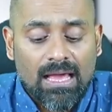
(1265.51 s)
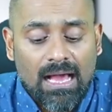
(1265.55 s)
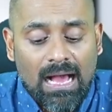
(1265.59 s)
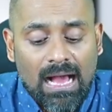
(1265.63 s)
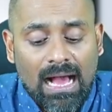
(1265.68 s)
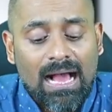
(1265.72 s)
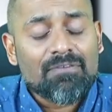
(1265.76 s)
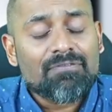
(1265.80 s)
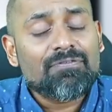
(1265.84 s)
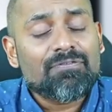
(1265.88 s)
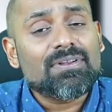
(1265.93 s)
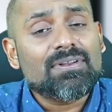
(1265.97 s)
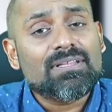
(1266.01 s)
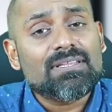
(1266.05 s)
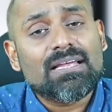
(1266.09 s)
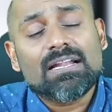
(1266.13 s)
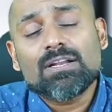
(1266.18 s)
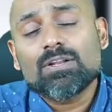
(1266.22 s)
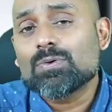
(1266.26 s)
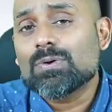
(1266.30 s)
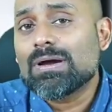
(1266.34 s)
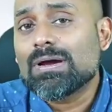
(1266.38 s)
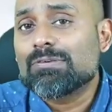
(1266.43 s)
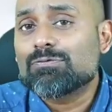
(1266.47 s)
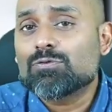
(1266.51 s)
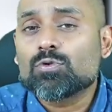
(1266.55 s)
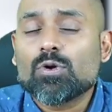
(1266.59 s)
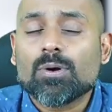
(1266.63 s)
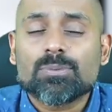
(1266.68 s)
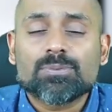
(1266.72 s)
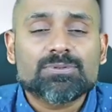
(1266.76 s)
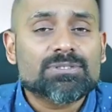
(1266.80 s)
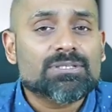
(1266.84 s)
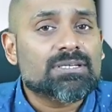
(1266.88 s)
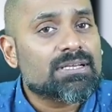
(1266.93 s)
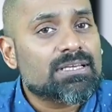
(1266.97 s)
After that, you have 2
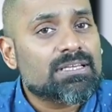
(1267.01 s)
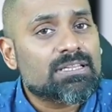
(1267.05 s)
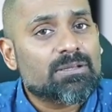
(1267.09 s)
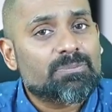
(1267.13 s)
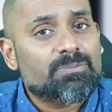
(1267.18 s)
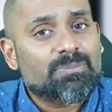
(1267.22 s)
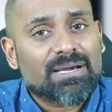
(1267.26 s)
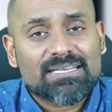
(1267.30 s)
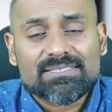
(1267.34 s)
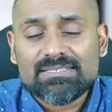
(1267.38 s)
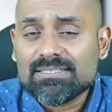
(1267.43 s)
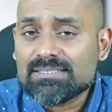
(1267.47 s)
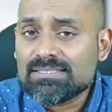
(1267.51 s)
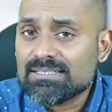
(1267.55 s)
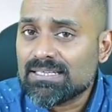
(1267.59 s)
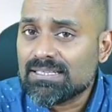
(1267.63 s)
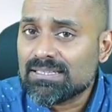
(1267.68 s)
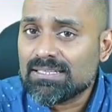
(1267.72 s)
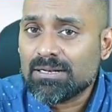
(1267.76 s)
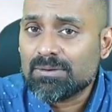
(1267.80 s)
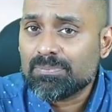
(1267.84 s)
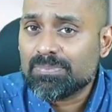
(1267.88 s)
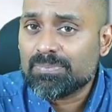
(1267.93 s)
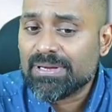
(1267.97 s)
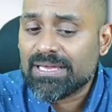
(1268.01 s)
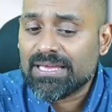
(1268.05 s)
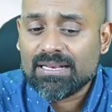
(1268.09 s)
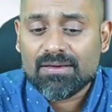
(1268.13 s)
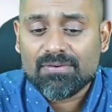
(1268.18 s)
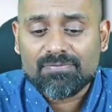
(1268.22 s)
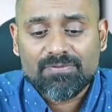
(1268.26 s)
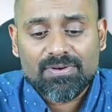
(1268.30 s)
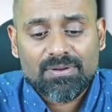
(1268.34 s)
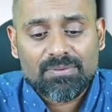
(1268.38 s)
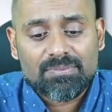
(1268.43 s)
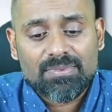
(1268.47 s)
options, read the passage and then pick it
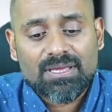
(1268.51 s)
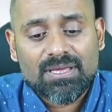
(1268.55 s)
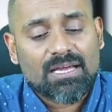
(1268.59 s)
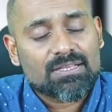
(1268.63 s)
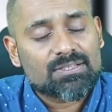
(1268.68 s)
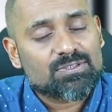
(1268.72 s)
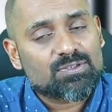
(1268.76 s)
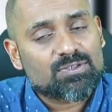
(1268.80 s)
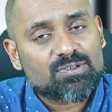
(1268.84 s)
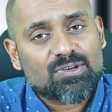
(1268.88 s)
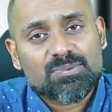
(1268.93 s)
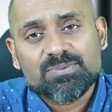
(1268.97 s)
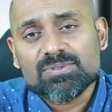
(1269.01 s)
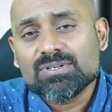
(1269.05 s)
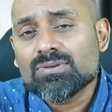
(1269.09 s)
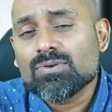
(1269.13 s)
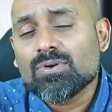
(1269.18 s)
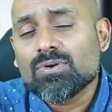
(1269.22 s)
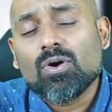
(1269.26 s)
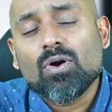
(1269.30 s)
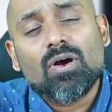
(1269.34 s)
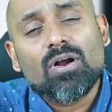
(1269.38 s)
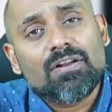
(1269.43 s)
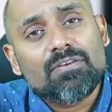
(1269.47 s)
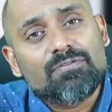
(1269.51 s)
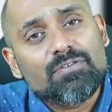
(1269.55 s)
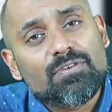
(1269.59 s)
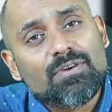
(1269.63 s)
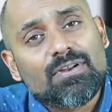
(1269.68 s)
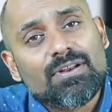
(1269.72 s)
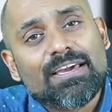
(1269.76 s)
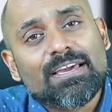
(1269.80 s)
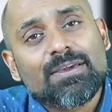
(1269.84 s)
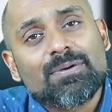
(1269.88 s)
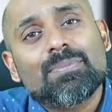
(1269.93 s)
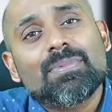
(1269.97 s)
up from the answer option. Or if you're
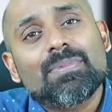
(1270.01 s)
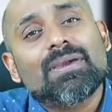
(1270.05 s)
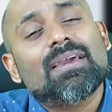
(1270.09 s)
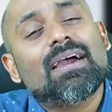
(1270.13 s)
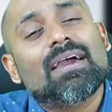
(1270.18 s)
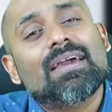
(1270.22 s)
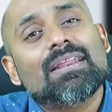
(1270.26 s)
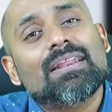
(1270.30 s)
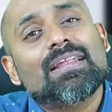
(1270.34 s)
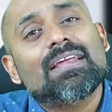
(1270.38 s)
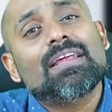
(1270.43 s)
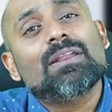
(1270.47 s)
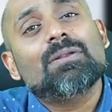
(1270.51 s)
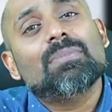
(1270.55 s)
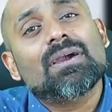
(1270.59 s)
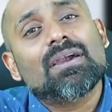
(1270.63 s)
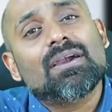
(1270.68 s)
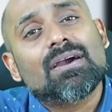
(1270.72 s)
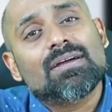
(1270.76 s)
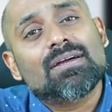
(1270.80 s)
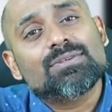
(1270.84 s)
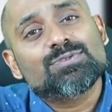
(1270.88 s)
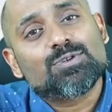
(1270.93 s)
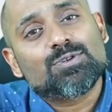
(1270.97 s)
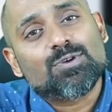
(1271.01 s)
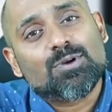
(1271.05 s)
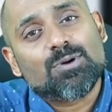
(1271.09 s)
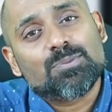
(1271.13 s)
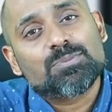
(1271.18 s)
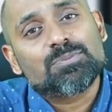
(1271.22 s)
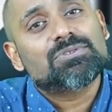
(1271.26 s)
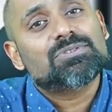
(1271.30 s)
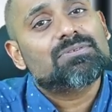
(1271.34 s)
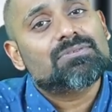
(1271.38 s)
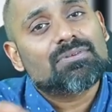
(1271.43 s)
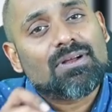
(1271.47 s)
like me, I read my answer
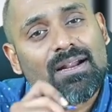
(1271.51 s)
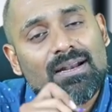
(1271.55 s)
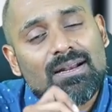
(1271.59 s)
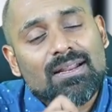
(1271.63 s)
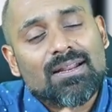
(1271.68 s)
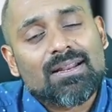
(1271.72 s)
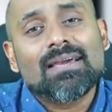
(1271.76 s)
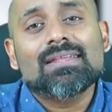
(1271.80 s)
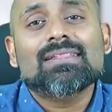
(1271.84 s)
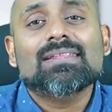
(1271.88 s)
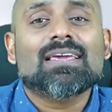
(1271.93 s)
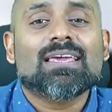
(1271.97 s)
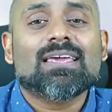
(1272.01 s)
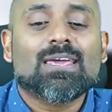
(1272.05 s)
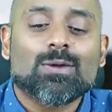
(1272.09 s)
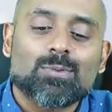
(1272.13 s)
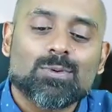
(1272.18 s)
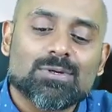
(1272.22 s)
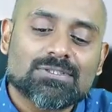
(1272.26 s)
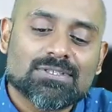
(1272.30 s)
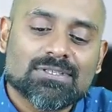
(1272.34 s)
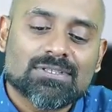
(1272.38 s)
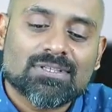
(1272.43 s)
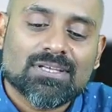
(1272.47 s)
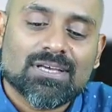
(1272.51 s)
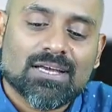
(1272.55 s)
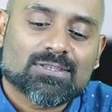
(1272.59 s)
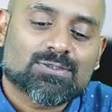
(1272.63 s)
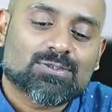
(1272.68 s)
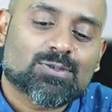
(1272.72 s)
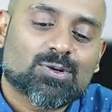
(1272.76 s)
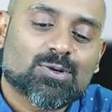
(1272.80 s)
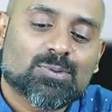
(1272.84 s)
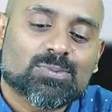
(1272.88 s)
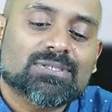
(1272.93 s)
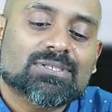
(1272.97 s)
option, underline the keywords in the
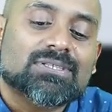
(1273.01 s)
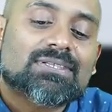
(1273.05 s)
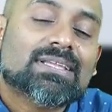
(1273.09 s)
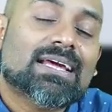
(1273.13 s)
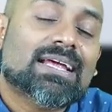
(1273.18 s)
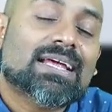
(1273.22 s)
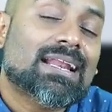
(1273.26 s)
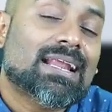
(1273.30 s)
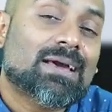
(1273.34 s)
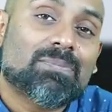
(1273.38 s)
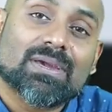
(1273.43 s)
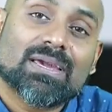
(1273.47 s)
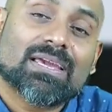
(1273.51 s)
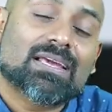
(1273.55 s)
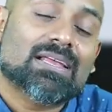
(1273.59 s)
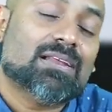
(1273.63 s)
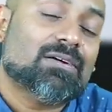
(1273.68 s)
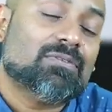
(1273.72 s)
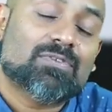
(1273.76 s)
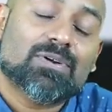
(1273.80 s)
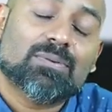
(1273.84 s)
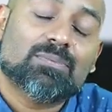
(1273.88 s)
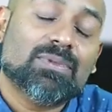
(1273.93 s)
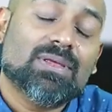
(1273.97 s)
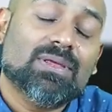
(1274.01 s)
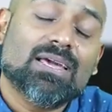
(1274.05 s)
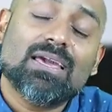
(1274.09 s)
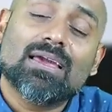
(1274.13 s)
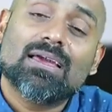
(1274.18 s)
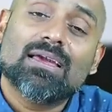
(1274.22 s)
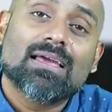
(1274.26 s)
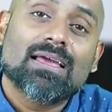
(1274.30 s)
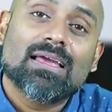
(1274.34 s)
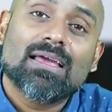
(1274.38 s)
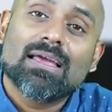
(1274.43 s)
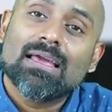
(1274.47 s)
answer option, then I pick it up from
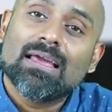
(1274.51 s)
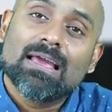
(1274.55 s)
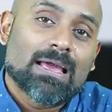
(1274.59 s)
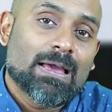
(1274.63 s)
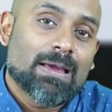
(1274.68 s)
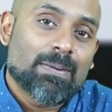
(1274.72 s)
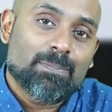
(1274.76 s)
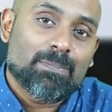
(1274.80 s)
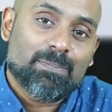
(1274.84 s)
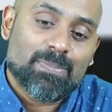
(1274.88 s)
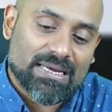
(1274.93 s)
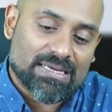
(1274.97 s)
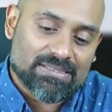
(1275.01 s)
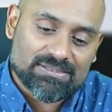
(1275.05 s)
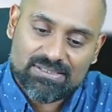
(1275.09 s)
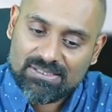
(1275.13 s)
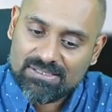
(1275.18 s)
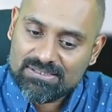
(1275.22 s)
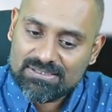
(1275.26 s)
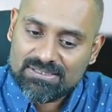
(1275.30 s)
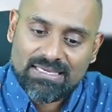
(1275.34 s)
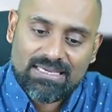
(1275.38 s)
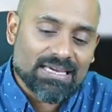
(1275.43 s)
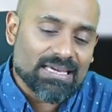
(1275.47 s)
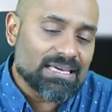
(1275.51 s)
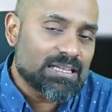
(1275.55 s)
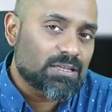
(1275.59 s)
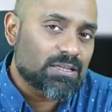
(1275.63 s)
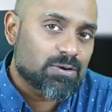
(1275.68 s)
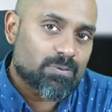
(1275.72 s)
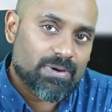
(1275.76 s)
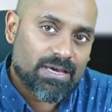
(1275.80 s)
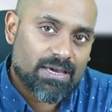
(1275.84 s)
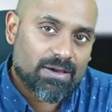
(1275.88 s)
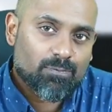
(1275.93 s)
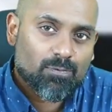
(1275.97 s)
the passage. Either
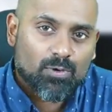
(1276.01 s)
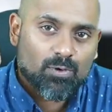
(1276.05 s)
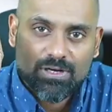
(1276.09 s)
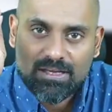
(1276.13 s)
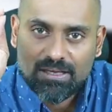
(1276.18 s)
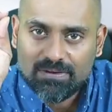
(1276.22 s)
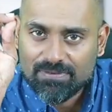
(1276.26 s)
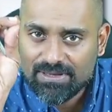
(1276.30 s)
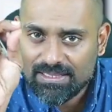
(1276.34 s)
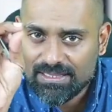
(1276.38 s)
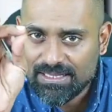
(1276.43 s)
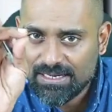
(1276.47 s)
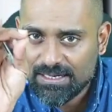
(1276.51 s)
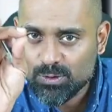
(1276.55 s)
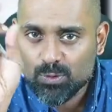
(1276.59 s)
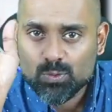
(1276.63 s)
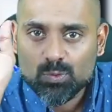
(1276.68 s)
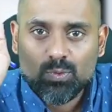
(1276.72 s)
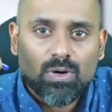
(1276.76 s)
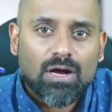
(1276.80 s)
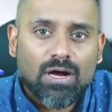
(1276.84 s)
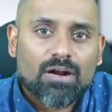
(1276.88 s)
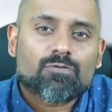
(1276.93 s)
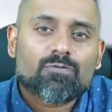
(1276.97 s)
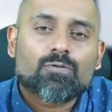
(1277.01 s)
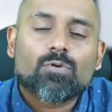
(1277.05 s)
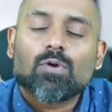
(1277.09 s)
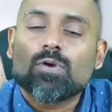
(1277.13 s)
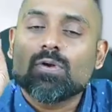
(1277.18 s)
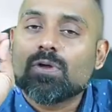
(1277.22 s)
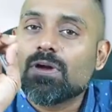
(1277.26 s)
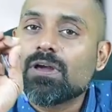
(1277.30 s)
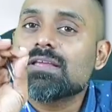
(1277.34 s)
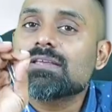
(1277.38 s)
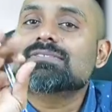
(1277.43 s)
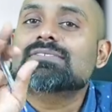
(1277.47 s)
way, whatever that you are
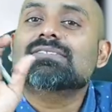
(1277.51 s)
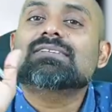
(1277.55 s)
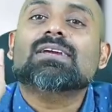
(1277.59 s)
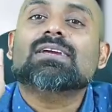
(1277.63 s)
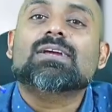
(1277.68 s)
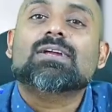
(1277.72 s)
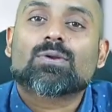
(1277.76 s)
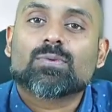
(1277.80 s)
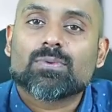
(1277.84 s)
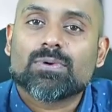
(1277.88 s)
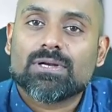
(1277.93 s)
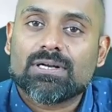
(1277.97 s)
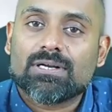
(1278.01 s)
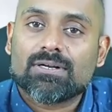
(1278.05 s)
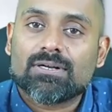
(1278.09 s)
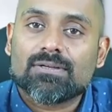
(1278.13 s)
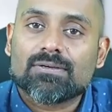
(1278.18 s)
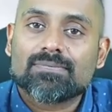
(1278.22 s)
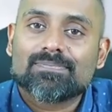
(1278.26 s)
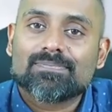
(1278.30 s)
following, stick to it.